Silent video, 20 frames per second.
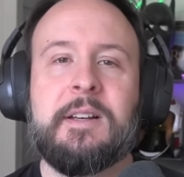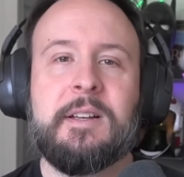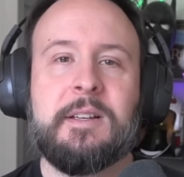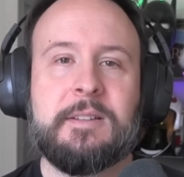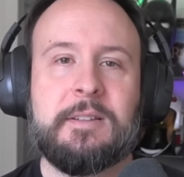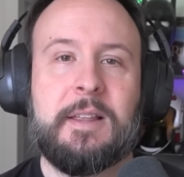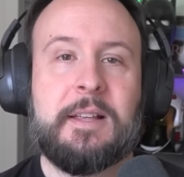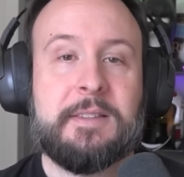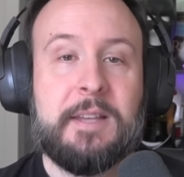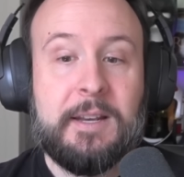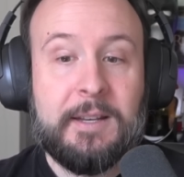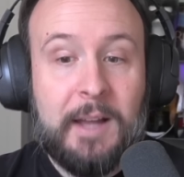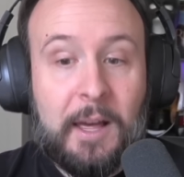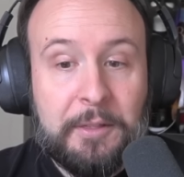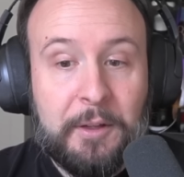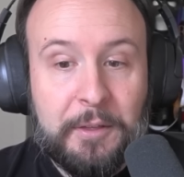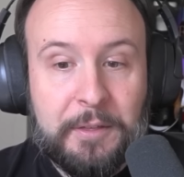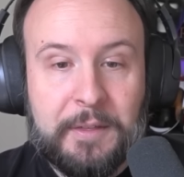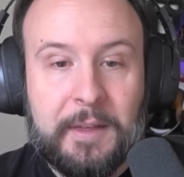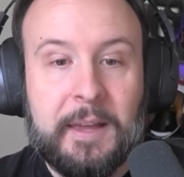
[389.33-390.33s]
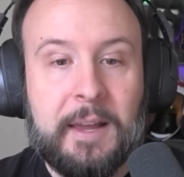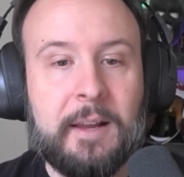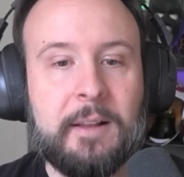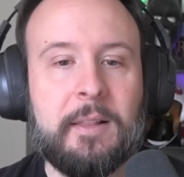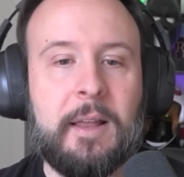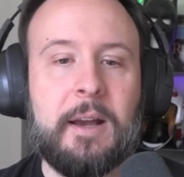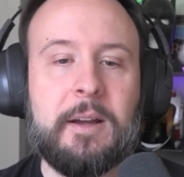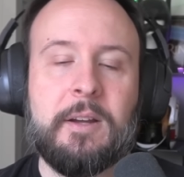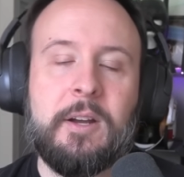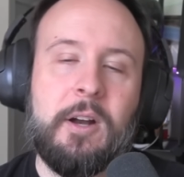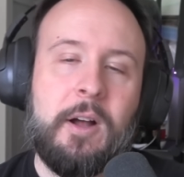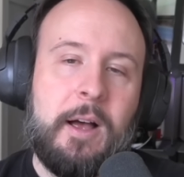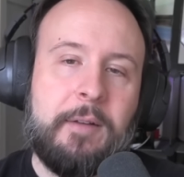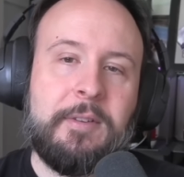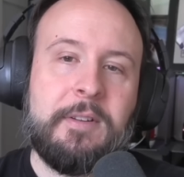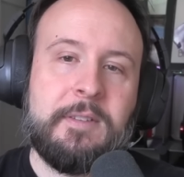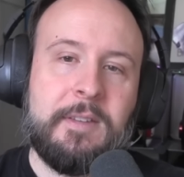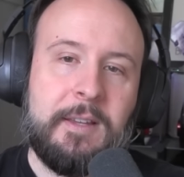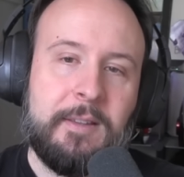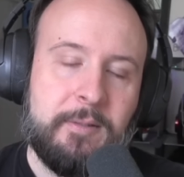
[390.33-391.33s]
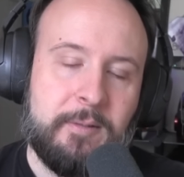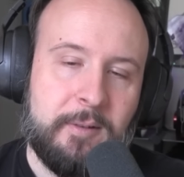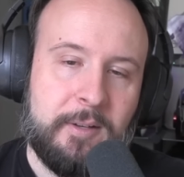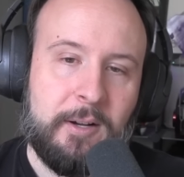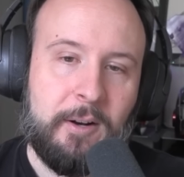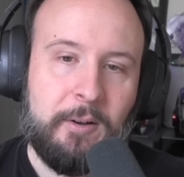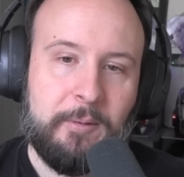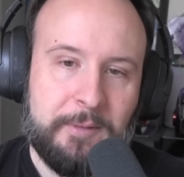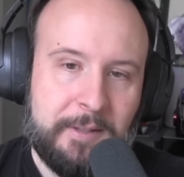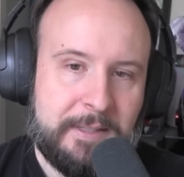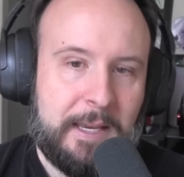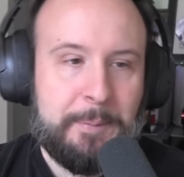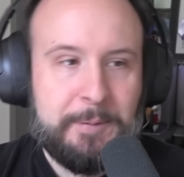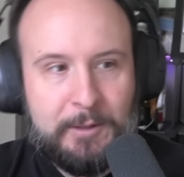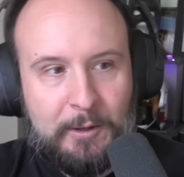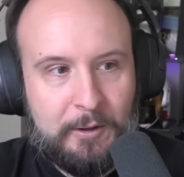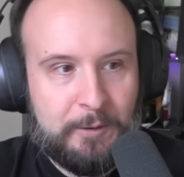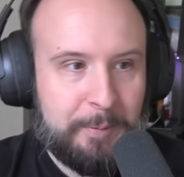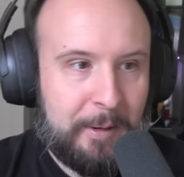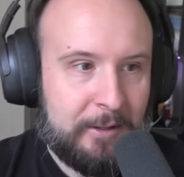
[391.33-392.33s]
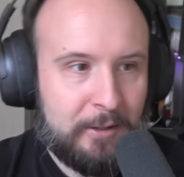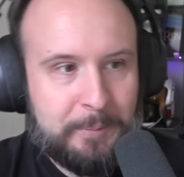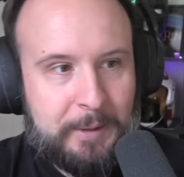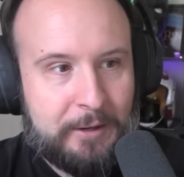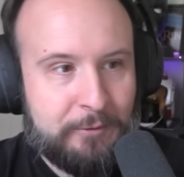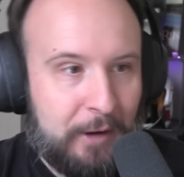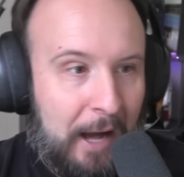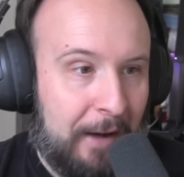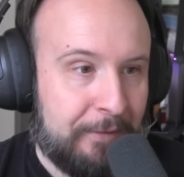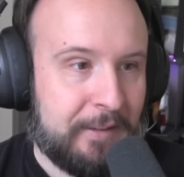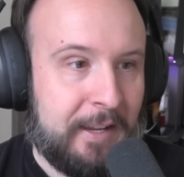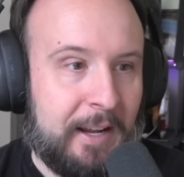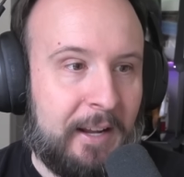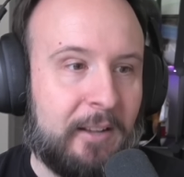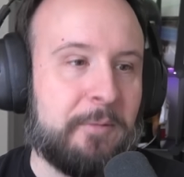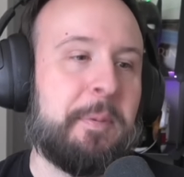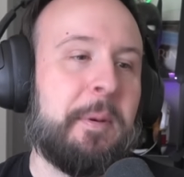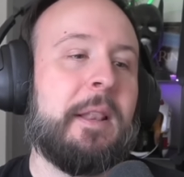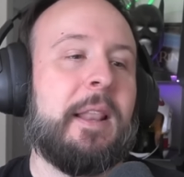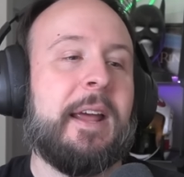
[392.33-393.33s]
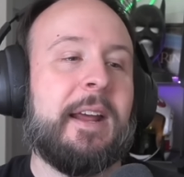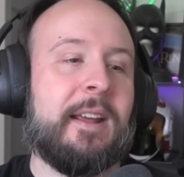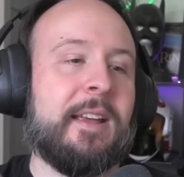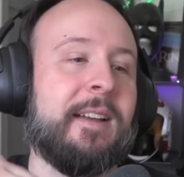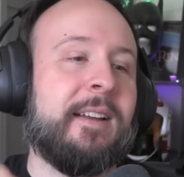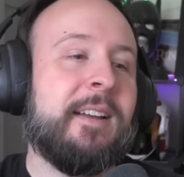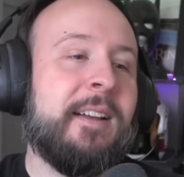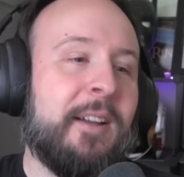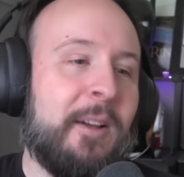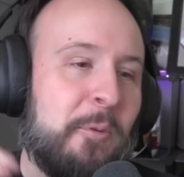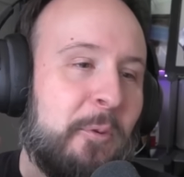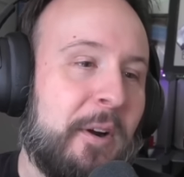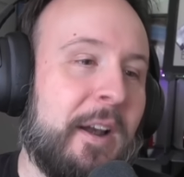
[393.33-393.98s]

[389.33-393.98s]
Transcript: So that's another thing that, obviously, this episode's sponsored by DraftKings, but like we're